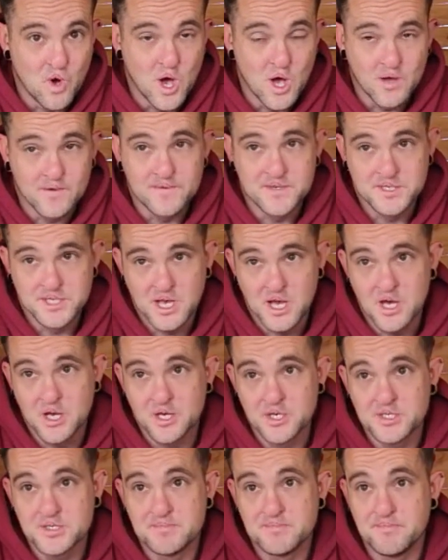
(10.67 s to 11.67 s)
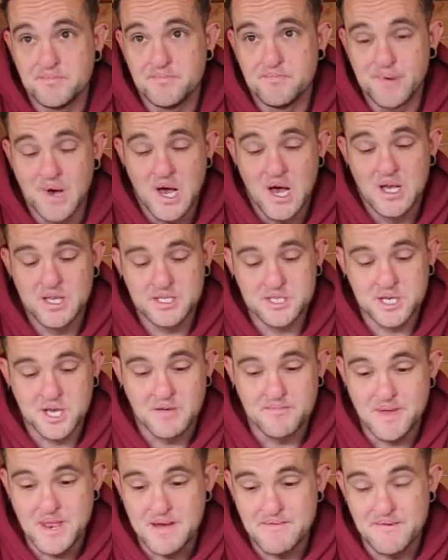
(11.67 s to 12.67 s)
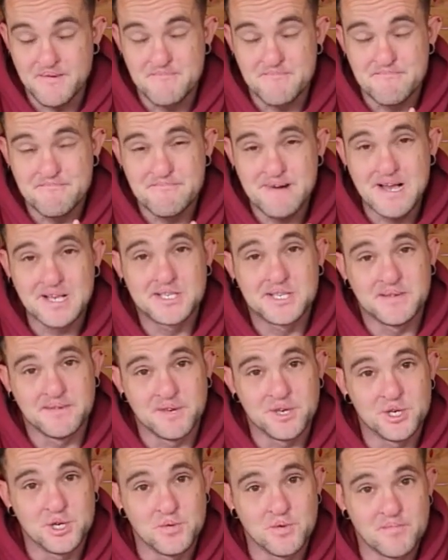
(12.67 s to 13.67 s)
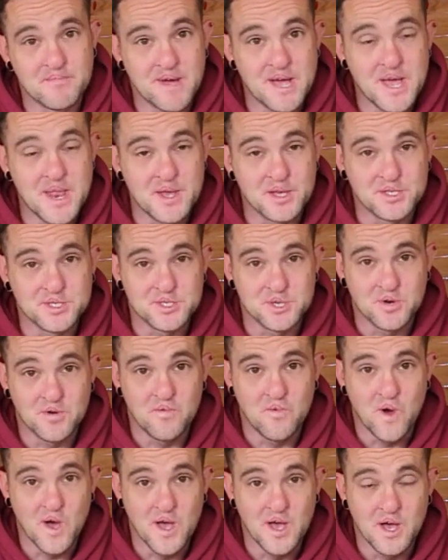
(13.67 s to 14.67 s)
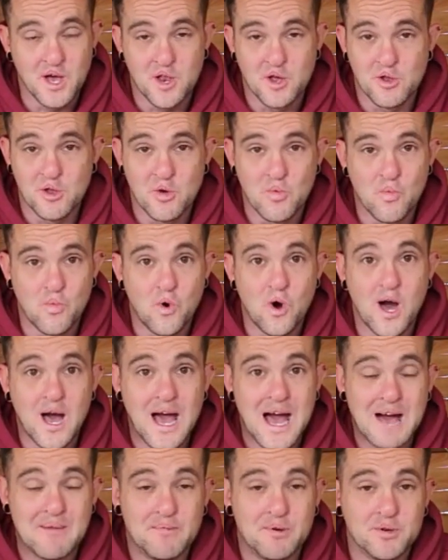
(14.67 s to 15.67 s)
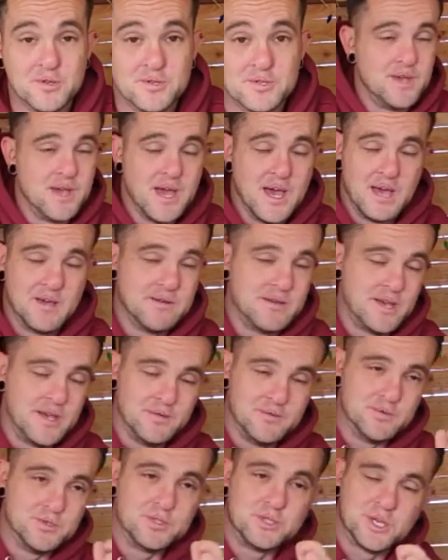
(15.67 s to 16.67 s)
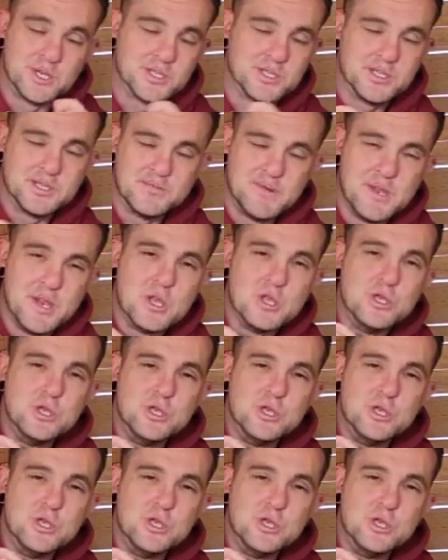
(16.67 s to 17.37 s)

work for starters but I've been having a massive issue with my editing software. I don't know what happened. Yeah, it was just, it's been a